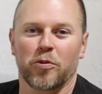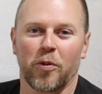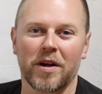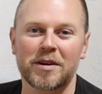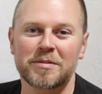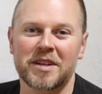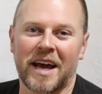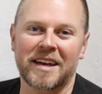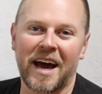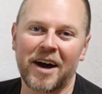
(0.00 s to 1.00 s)
Welcome to
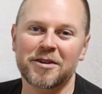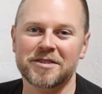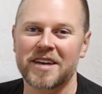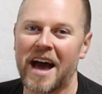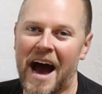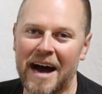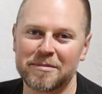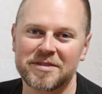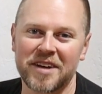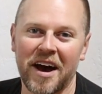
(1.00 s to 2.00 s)
Land to House.
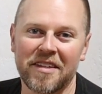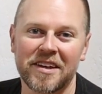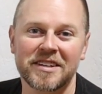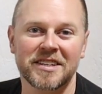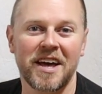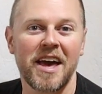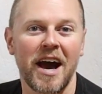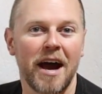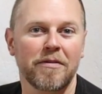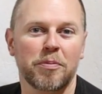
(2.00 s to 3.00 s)
I'm Seth. Today
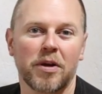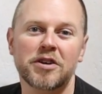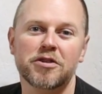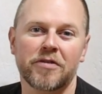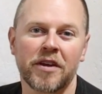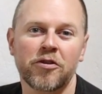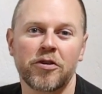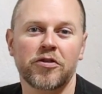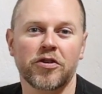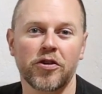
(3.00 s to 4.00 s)
I have the pleasure of
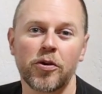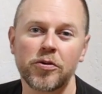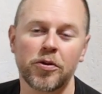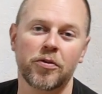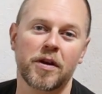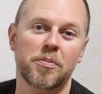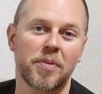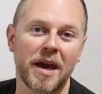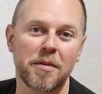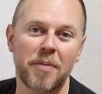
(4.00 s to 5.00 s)
introducing you to the
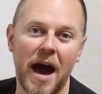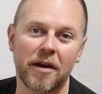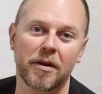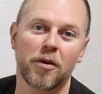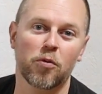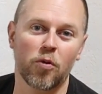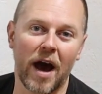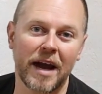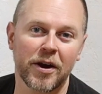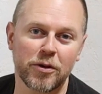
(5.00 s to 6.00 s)
Big Battery
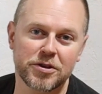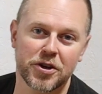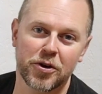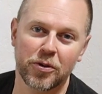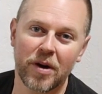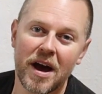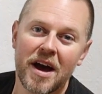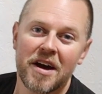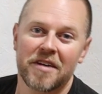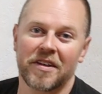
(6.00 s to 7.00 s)
Rhino 2.
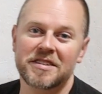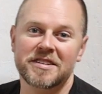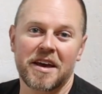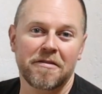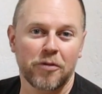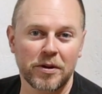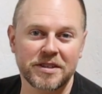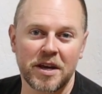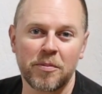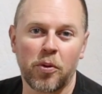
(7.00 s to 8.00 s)
This is a
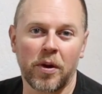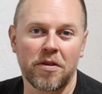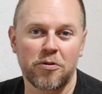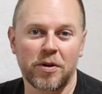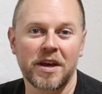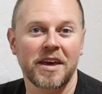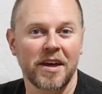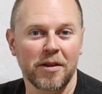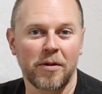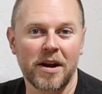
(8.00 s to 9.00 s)
14.3
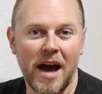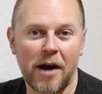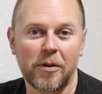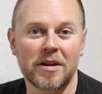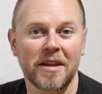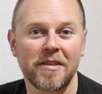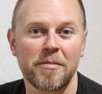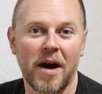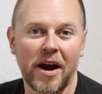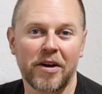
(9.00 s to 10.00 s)
kilowatt hour
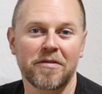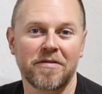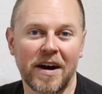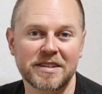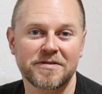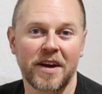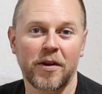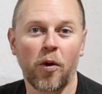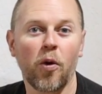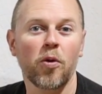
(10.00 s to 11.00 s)
lithium iron
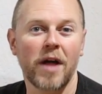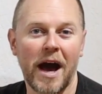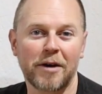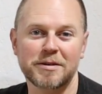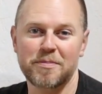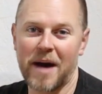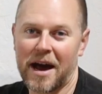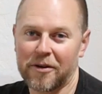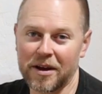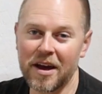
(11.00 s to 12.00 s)
phosphate whole house
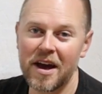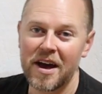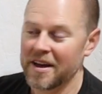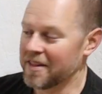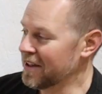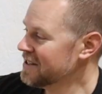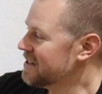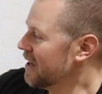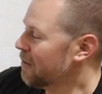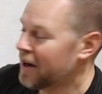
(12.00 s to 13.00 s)
battery.
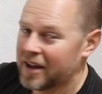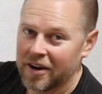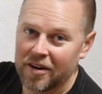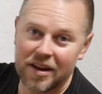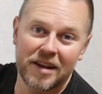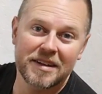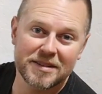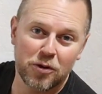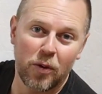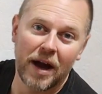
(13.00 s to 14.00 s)
This thing right here
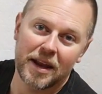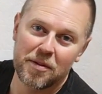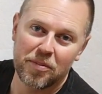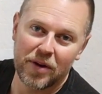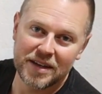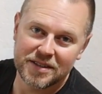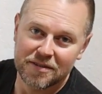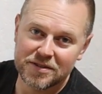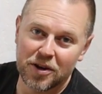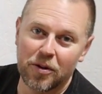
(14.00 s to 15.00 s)
is quite
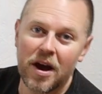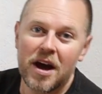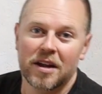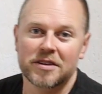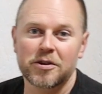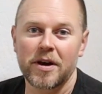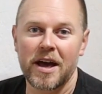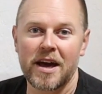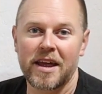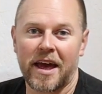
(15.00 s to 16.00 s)
impressive. So let's go
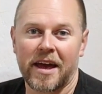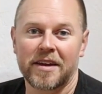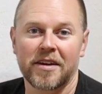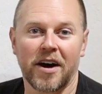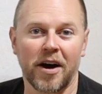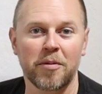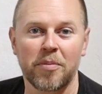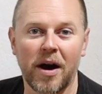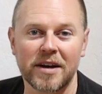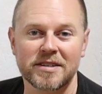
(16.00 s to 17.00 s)
ahead and
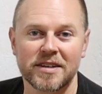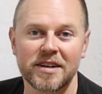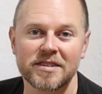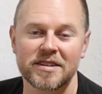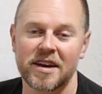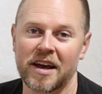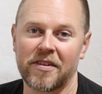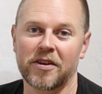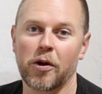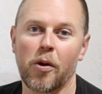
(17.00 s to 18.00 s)
unbox this
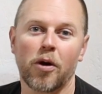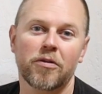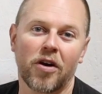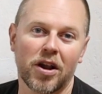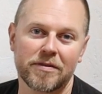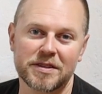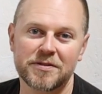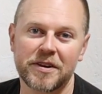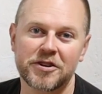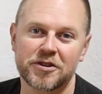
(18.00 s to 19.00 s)
and then go over all of
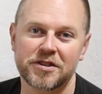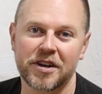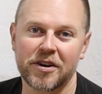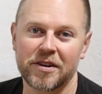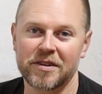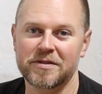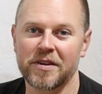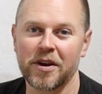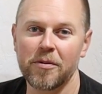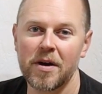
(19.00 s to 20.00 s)
its features here in this
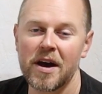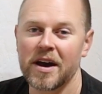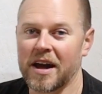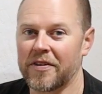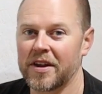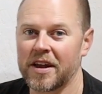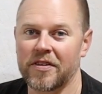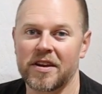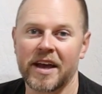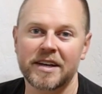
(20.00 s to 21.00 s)
video. And then
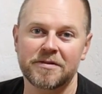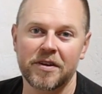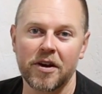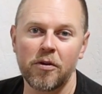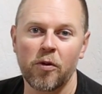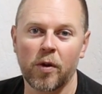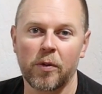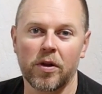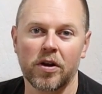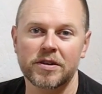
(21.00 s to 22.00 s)
in the next video, we
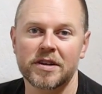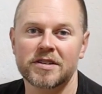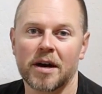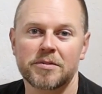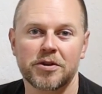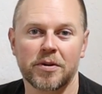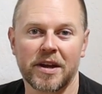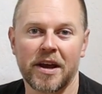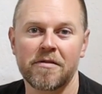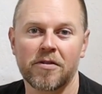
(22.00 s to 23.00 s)
will hook this up to
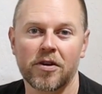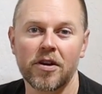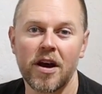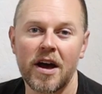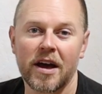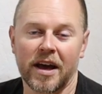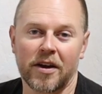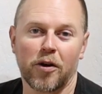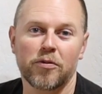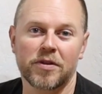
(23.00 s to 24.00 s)
an inverter
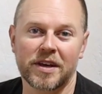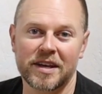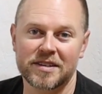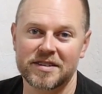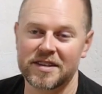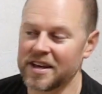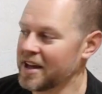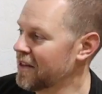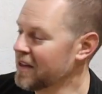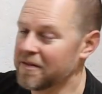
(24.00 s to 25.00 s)
and hopefully get to
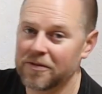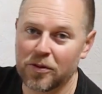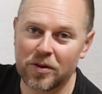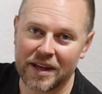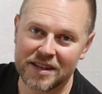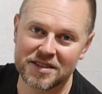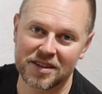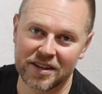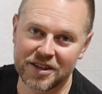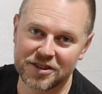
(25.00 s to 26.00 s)
see the full
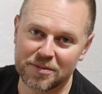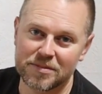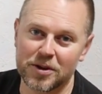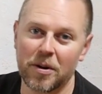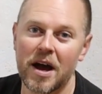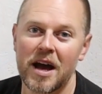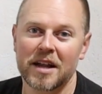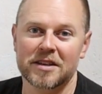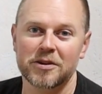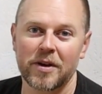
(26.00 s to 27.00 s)
installation. So
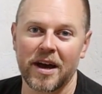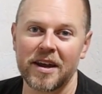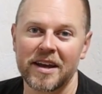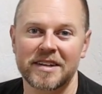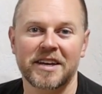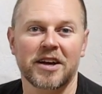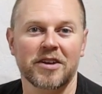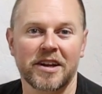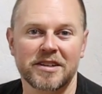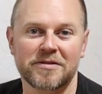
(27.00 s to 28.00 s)
let's go ahead and take a
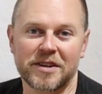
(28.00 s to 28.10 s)
look at its